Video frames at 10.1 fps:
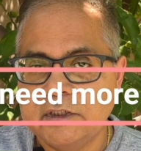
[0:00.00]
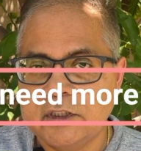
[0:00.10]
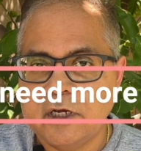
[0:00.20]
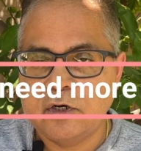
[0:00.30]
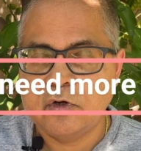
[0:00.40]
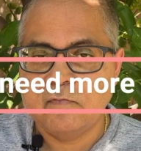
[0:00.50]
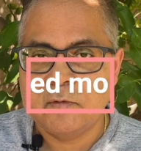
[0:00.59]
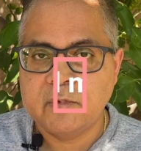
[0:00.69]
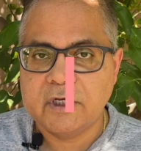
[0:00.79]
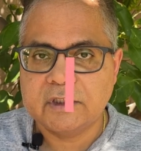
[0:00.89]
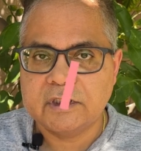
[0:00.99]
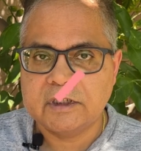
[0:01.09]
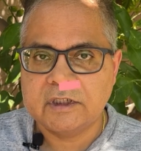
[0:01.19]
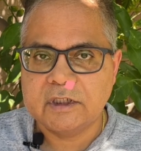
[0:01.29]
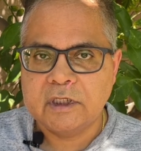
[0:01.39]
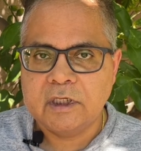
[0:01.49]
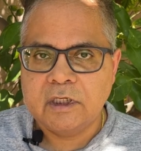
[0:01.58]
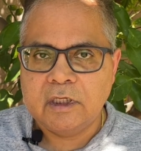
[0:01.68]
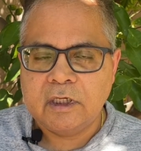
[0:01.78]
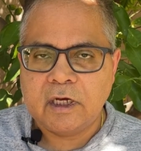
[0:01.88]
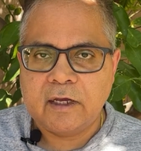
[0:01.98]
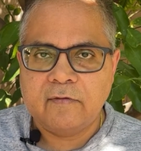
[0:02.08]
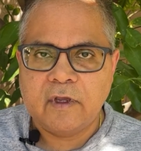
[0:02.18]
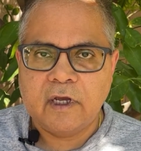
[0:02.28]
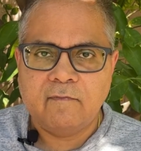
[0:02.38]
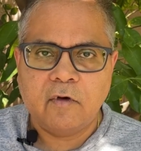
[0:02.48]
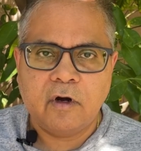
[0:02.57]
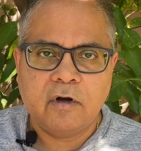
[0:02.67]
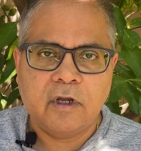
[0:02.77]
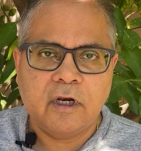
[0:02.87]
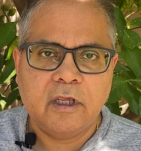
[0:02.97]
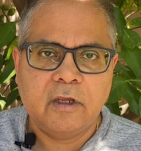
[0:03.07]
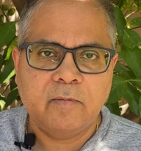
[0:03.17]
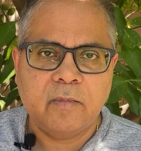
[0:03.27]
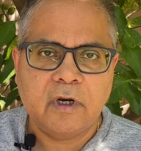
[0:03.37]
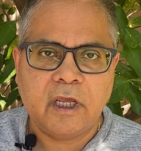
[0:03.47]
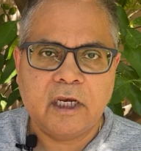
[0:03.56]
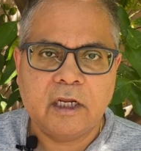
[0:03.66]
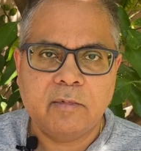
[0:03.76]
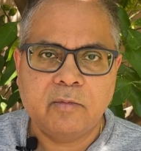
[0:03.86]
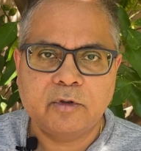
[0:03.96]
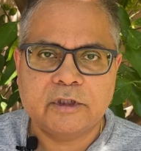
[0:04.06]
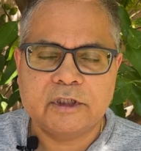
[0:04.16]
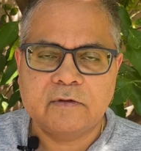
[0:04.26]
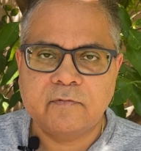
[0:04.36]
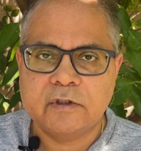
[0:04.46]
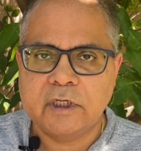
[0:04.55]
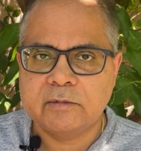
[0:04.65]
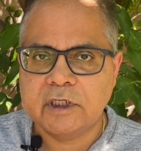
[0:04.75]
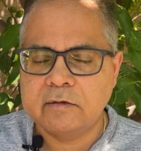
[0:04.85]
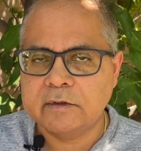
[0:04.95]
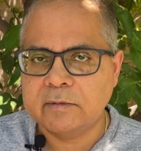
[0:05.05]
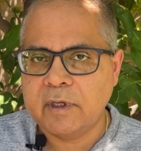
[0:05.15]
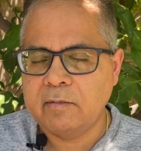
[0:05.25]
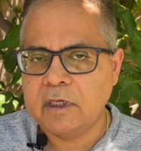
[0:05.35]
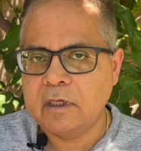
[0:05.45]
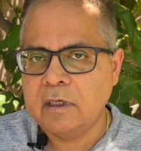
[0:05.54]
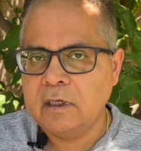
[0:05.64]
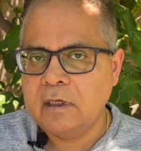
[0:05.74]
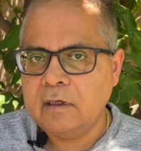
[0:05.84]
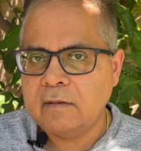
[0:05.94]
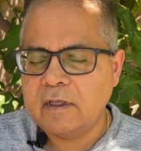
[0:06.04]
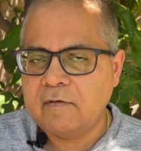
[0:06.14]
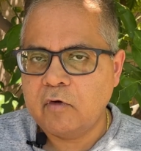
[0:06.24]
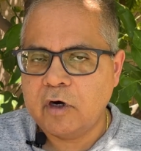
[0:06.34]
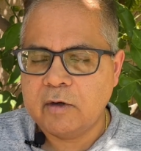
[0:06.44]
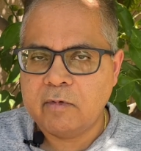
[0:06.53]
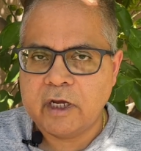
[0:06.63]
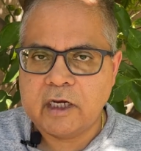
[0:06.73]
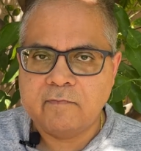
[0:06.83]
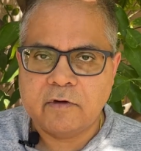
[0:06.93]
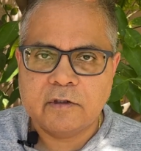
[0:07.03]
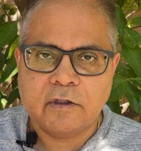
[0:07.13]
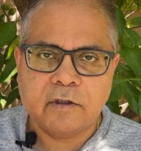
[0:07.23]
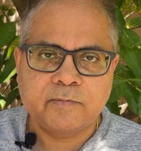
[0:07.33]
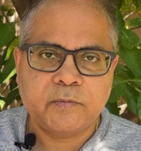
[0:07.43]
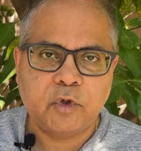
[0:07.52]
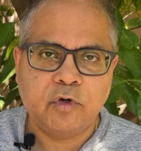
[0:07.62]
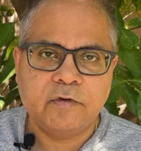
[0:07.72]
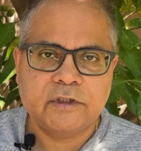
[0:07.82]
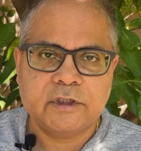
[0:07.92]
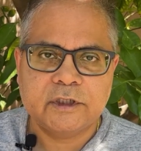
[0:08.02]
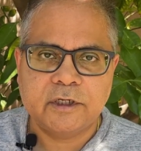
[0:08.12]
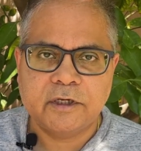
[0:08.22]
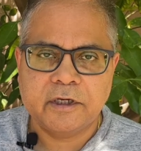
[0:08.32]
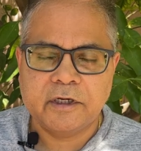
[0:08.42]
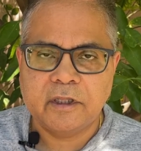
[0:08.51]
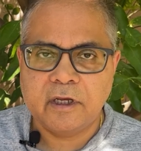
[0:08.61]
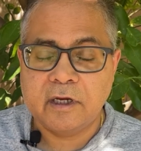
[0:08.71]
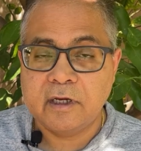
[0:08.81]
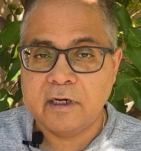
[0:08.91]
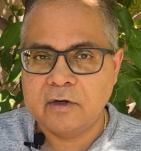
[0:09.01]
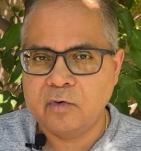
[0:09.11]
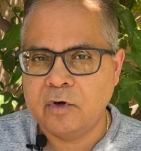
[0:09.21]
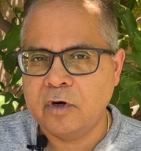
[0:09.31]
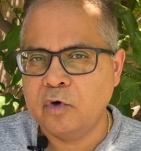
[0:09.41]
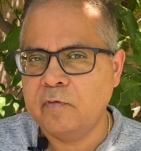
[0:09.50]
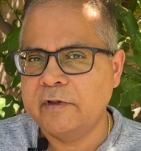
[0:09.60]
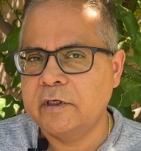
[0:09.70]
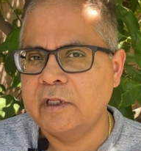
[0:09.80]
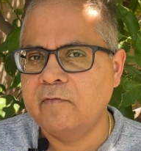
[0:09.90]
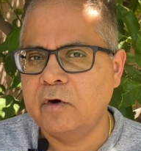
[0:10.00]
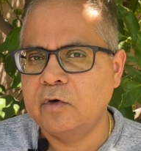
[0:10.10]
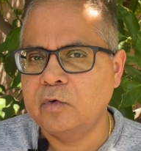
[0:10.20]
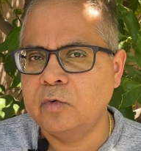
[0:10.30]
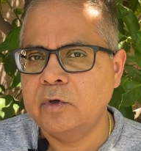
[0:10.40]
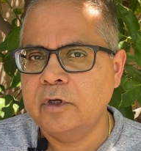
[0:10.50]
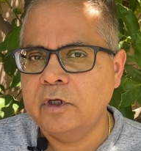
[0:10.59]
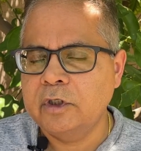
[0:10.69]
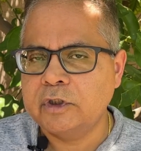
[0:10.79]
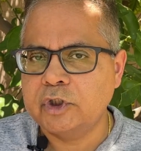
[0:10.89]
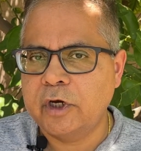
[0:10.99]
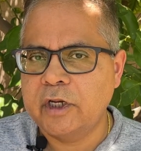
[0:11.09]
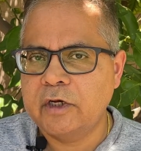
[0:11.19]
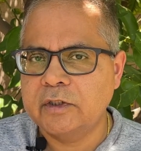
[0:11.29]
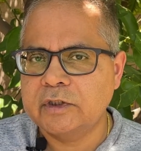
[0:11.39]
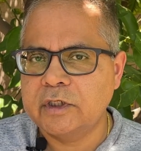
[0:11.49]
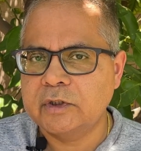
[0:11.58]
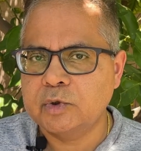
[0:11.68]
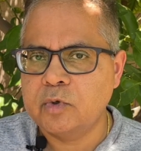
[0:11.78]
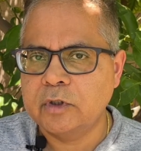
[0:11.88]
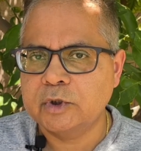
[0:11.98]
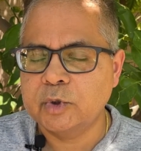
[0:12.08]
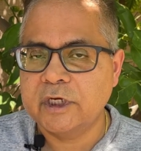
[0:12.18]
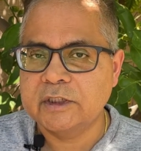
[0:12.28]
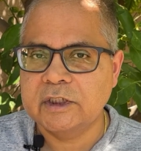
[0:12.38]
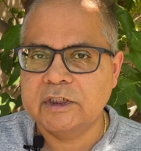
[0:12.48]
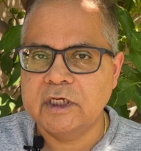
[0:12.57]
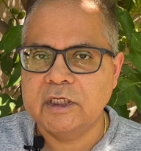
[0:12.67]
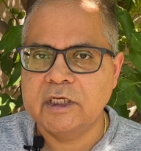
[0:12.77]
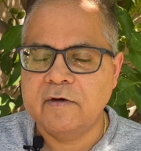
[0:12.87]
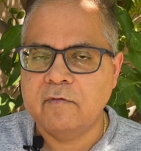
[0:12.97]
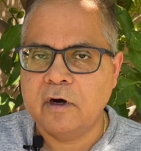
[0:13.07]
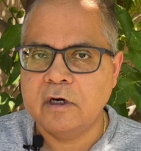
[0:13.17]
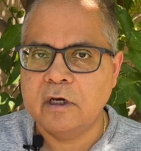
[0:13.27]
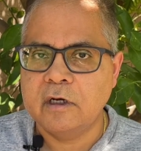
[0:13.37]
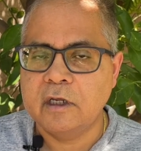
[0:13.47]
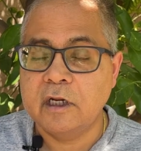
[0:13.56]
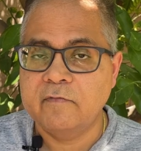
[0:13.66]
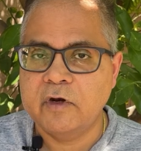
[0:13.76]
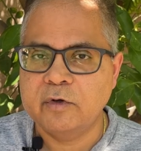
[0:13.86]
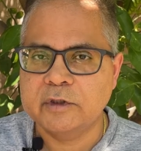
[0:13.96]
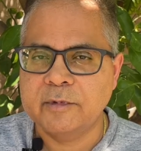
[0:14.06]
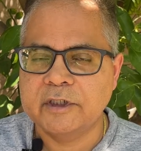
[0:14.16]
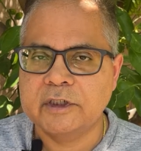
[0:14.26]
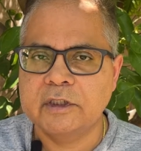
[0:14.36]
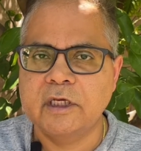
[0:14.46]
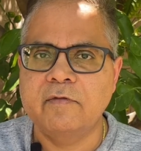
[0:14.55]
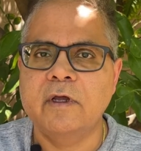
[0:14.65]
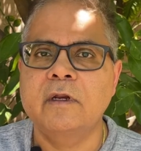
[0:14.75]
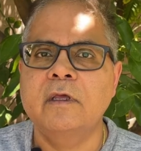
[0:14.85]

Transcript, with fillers: the end of the phd and they have not really lined up a position for themselves maybe they have not applied for the university circuit they do not know whether they want to join industry and so on so essentially they have not done enough introspection they were